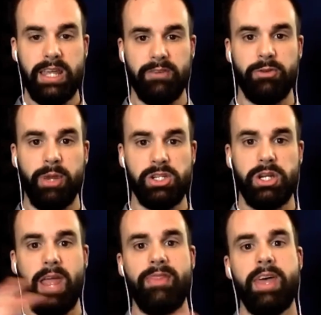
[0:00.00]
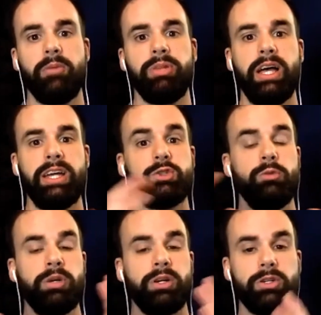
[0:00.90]
that information and then apply it to
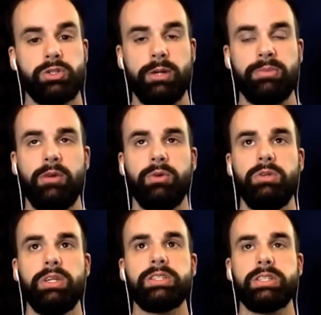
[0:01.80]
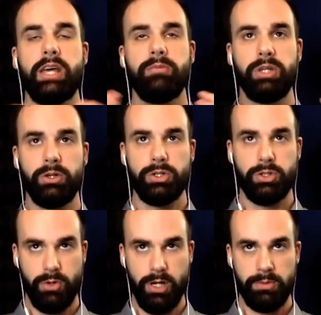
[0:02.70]
a bigger script. Now, when you get to that bigger
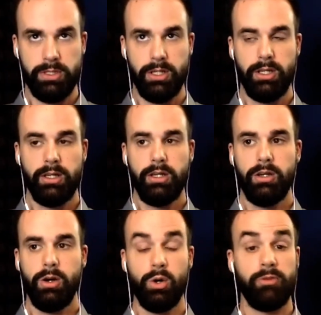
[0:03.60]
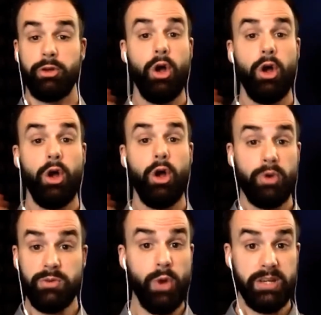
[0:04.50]
script, or if you're already
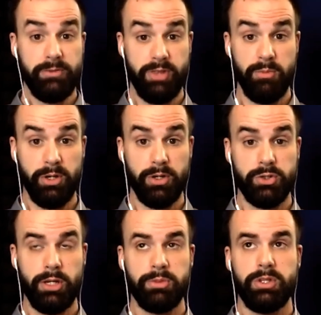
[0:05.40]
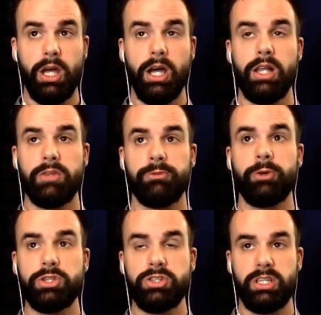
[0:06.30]
ready for that bigger script, the
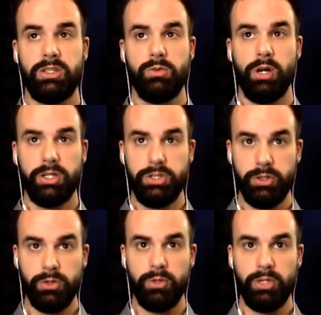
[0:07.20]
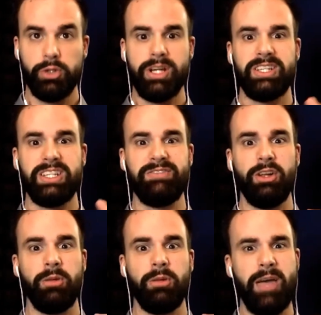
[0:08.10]
first thing you want to do when you're trying to
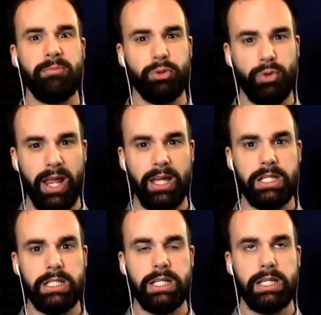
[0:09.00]
develop that brand